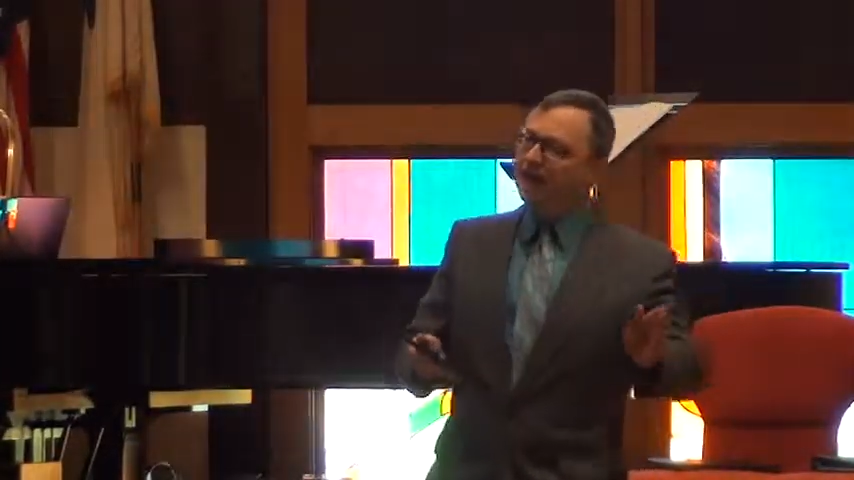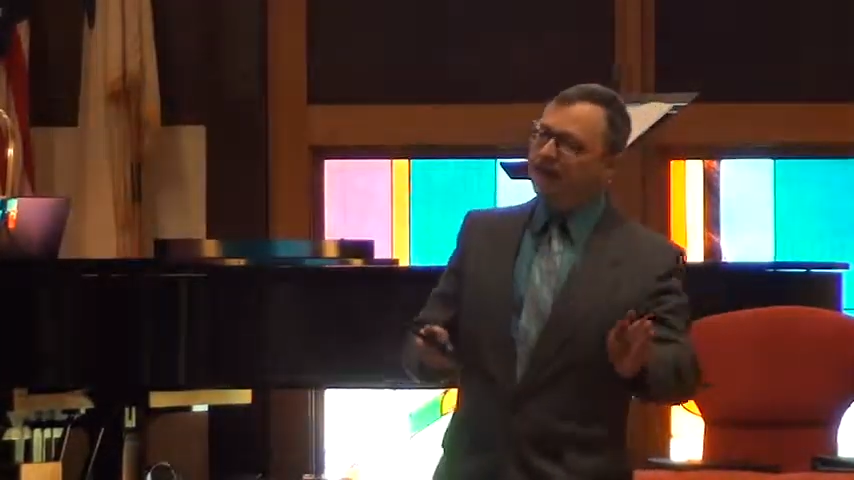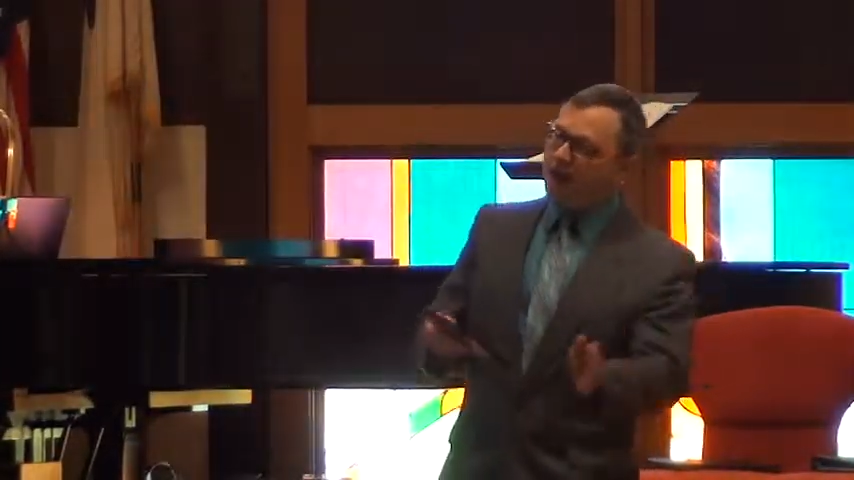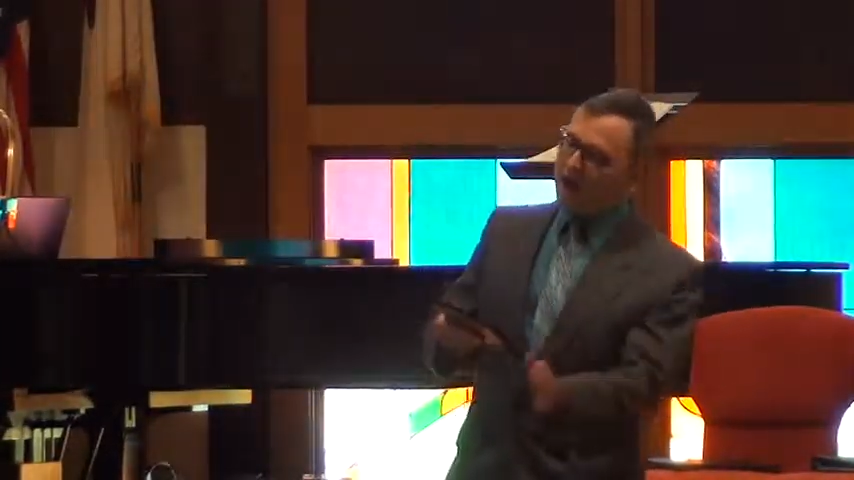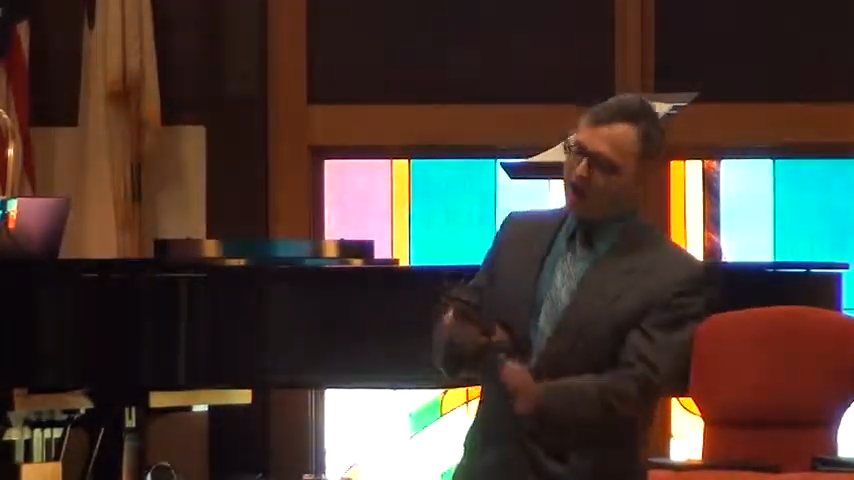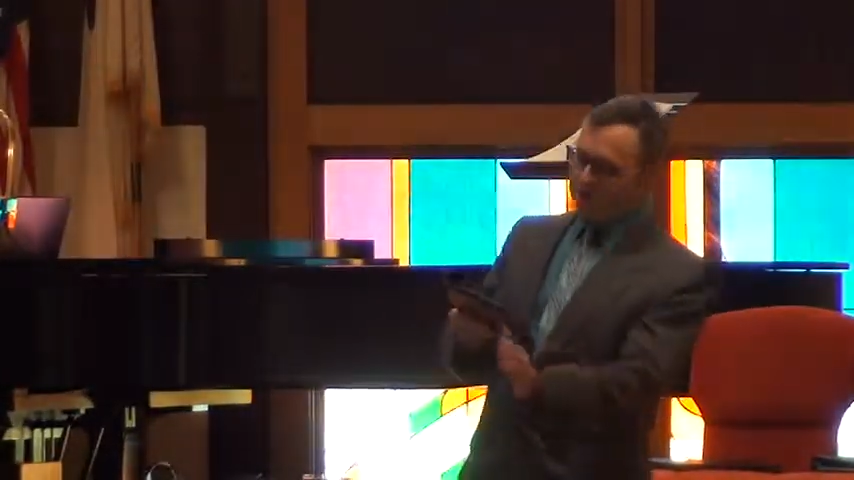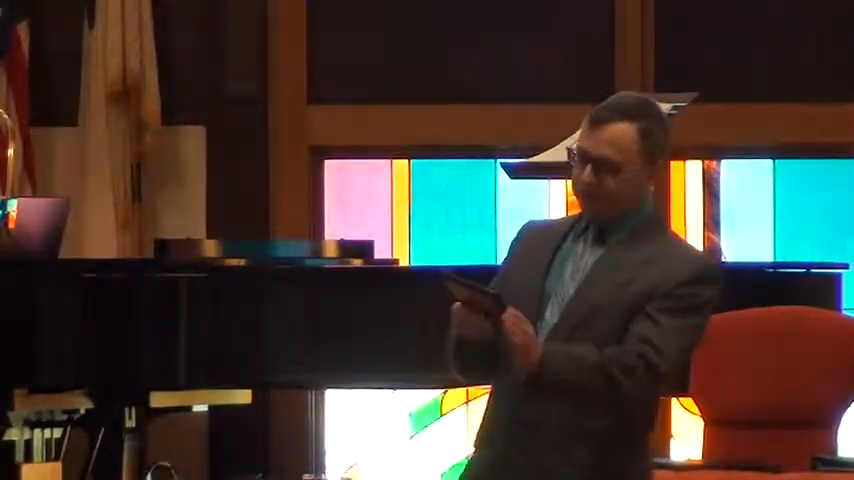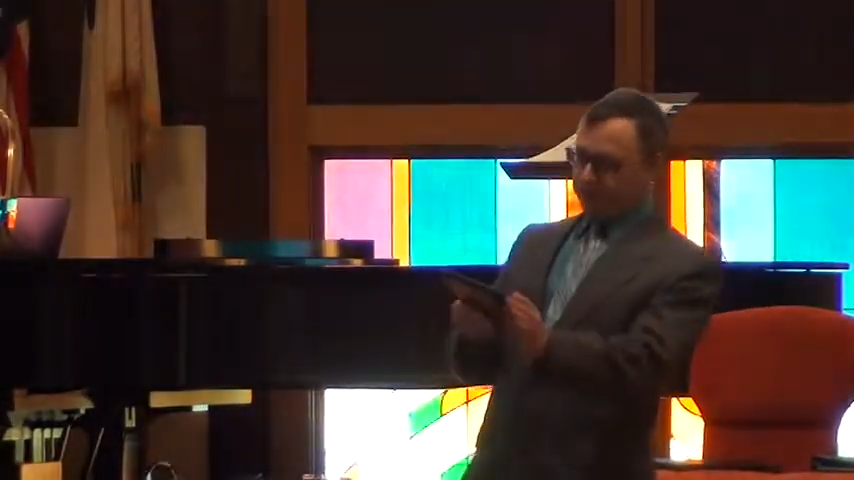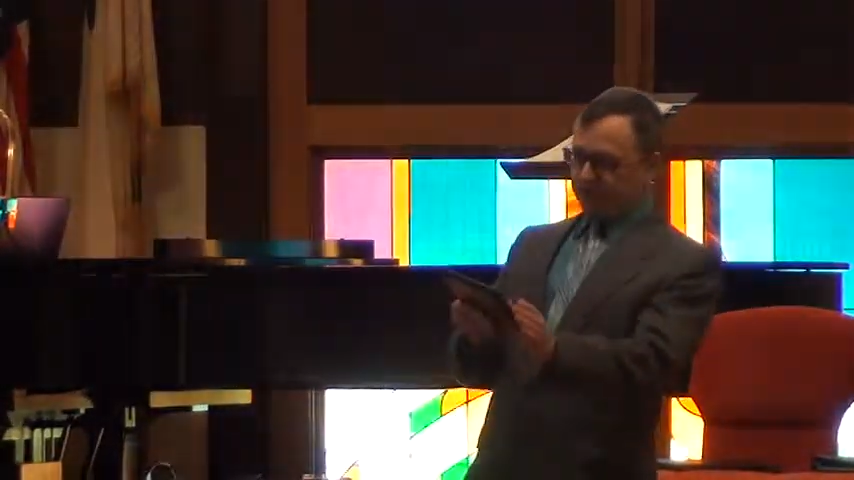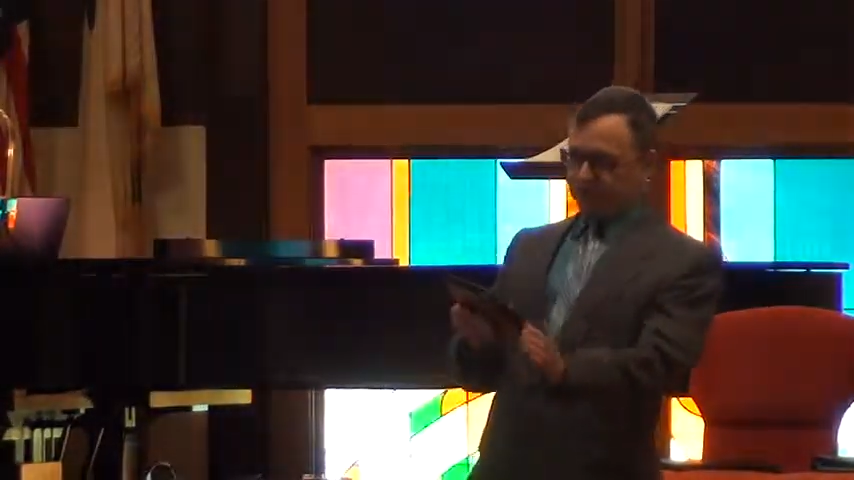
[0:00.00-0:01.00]
it
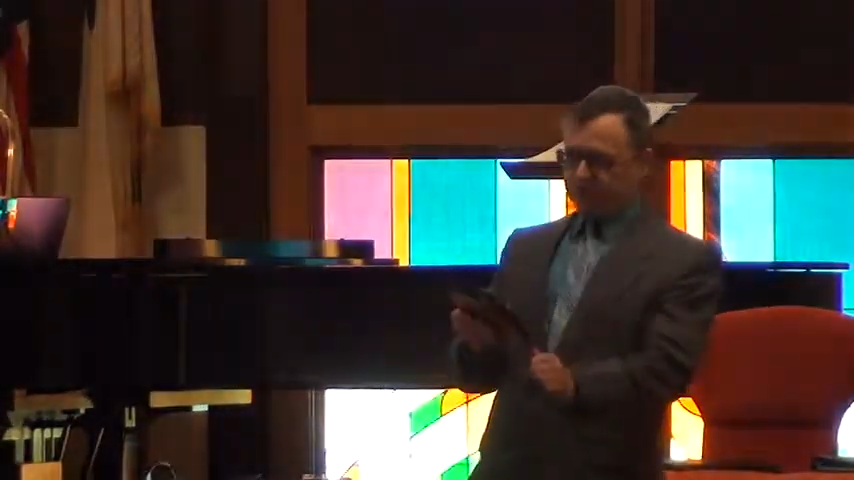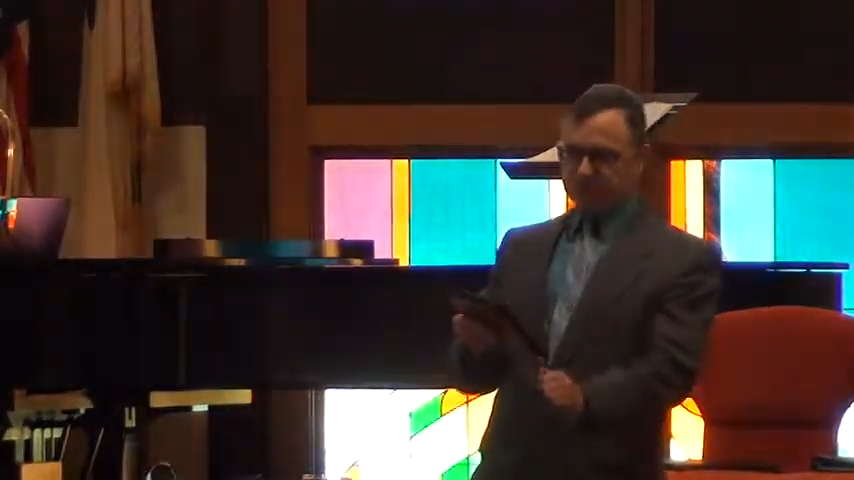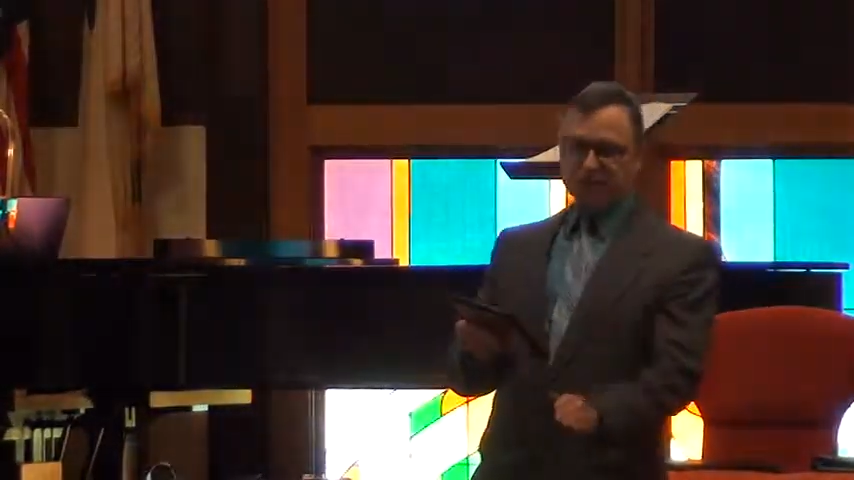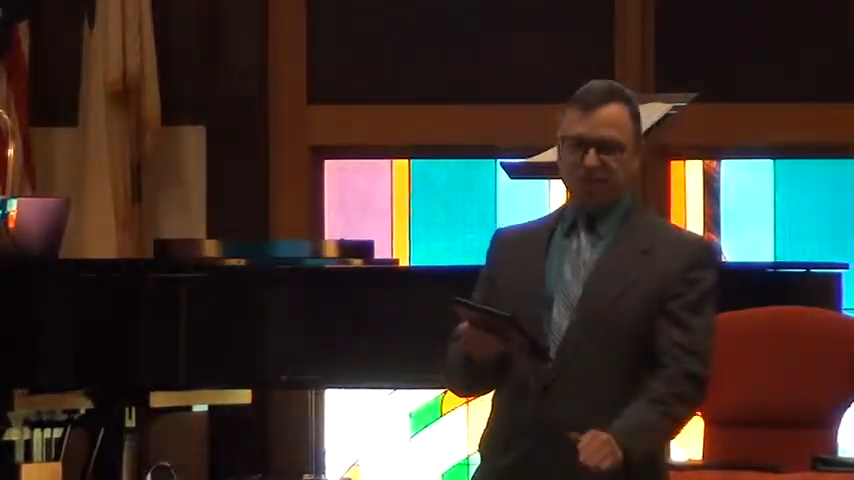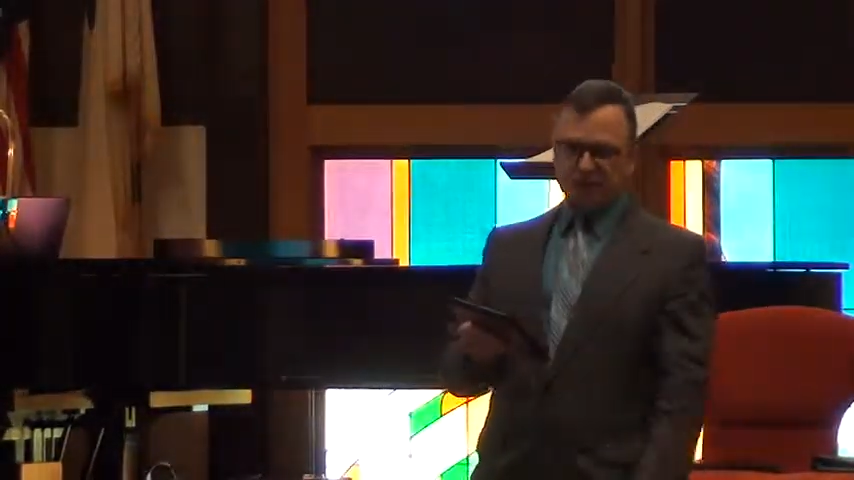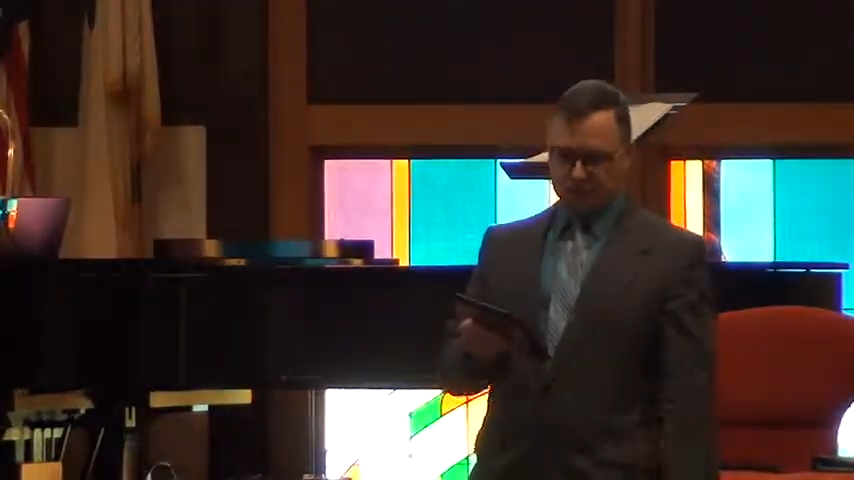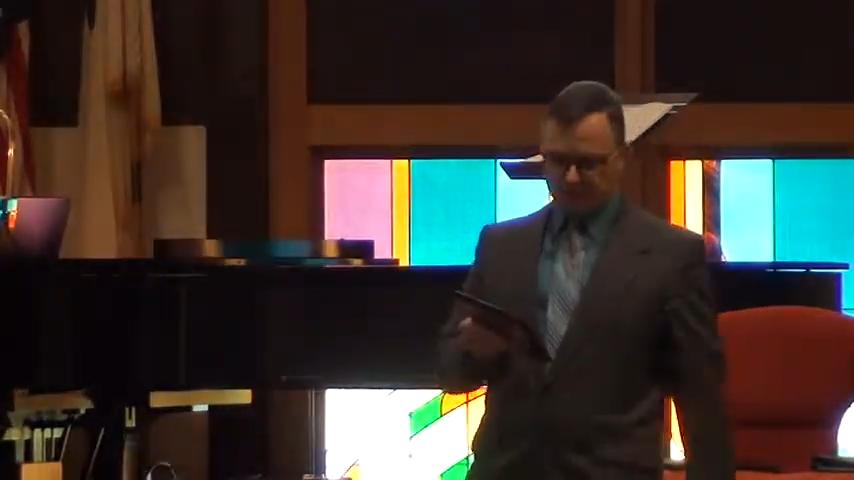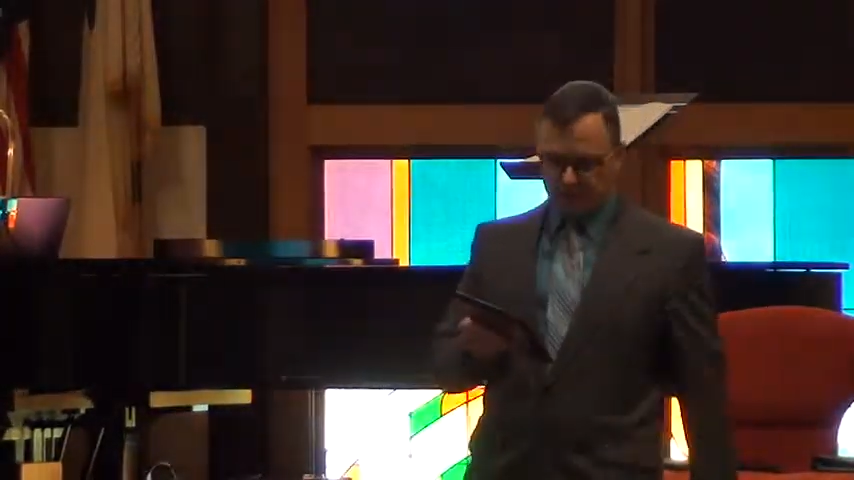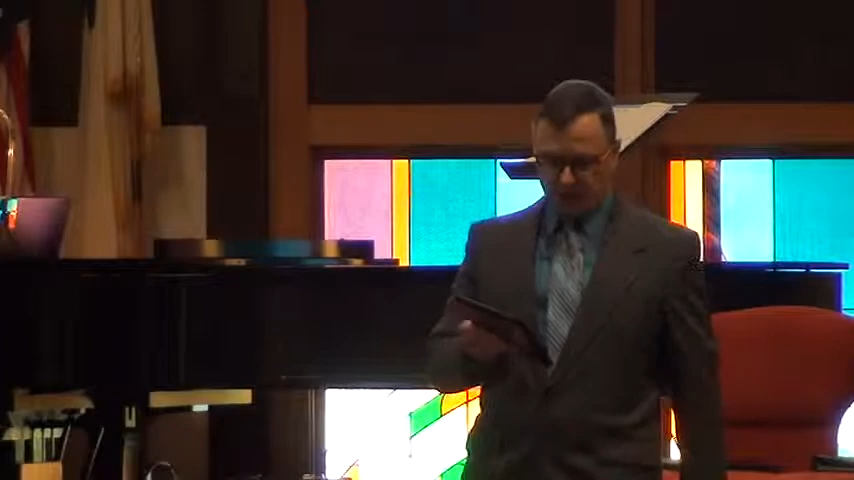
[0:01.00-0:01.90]
ebbs, says